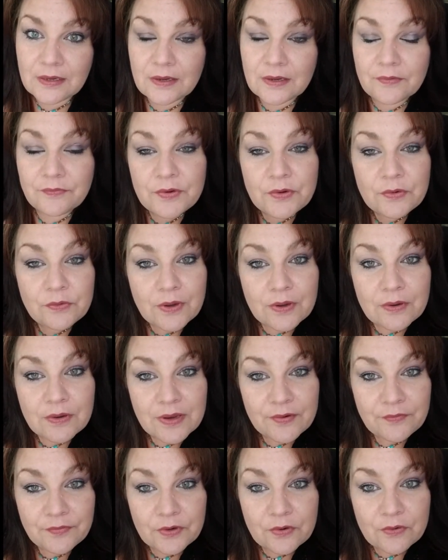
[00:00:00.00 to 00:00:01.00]
If you're
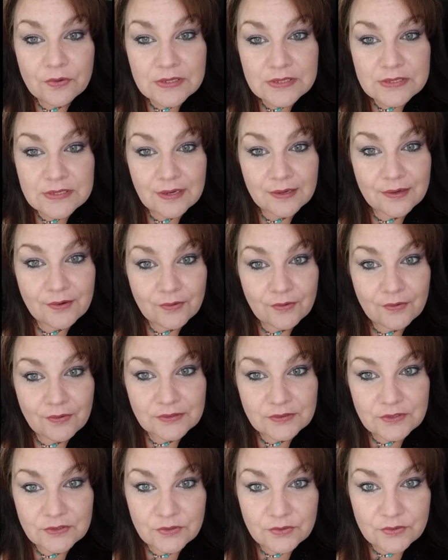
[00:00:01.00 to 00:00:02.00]
going to say you're
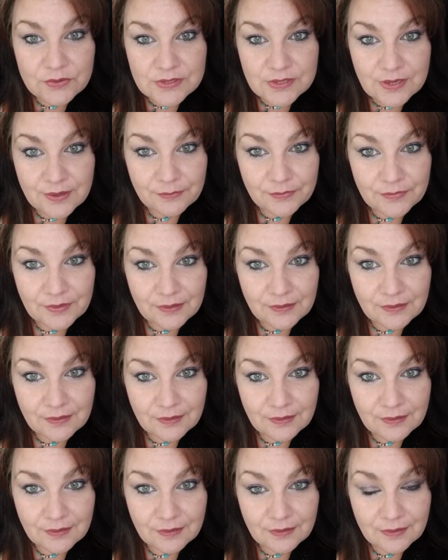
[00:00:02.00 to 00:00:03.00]
going to do something,
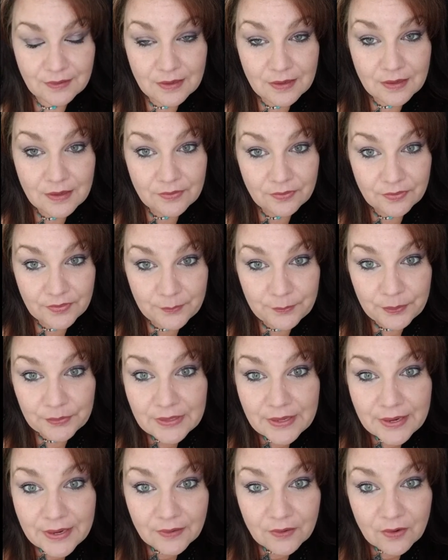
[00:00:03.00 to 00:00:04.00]
then
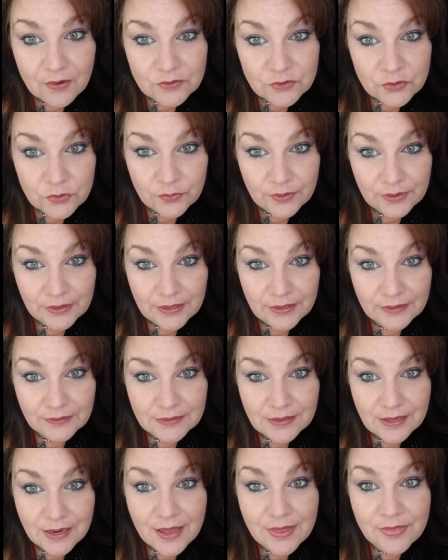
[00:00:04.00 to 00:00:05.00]
plan on doing it,
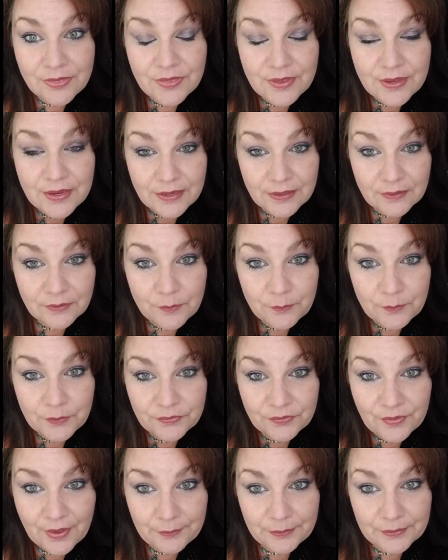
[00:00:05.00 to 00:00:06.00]
and then
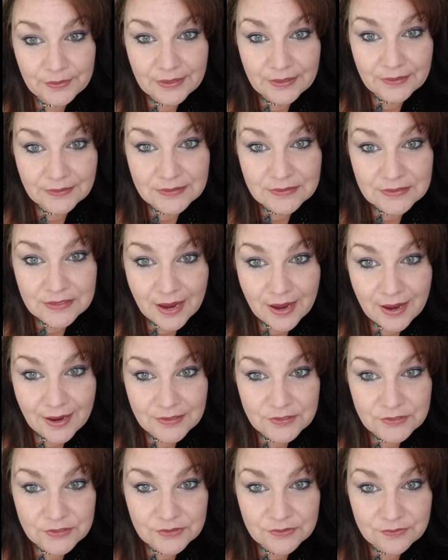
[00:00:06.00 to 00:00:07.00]
put that plan into
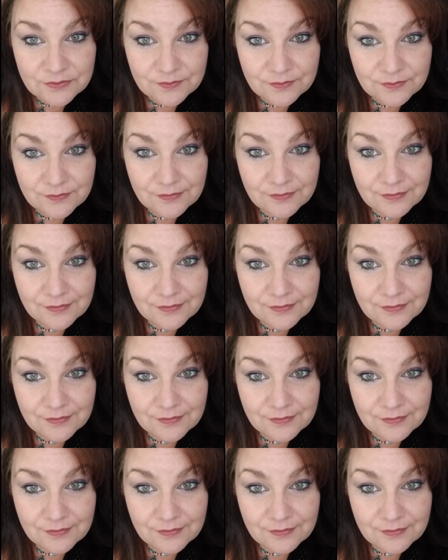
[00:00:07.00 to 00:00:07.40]
action.